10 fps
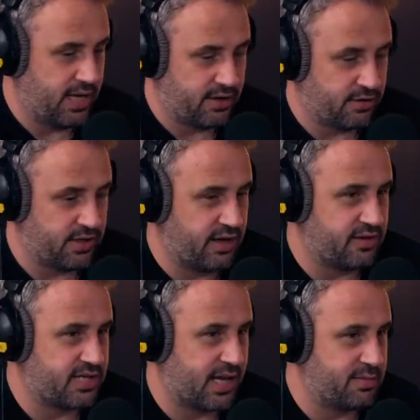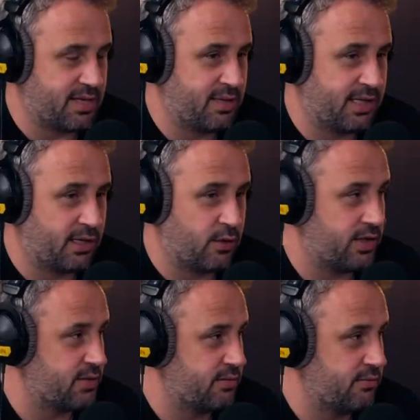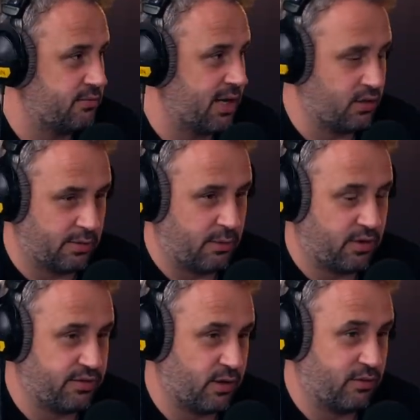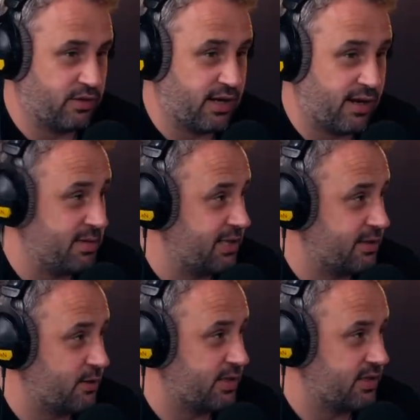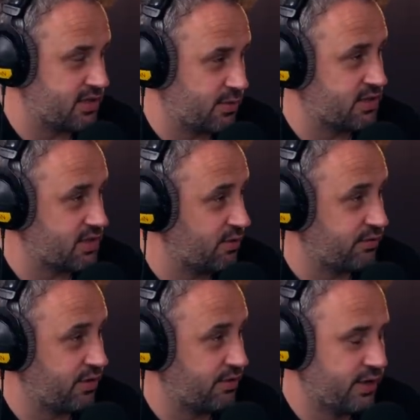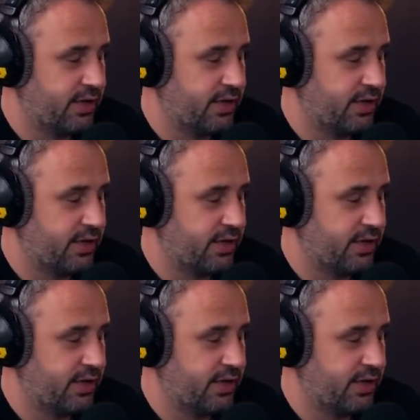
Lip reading: in another year's time, 10 million quid might only be worth the equivalent of 9 million quid, and so on and so forth.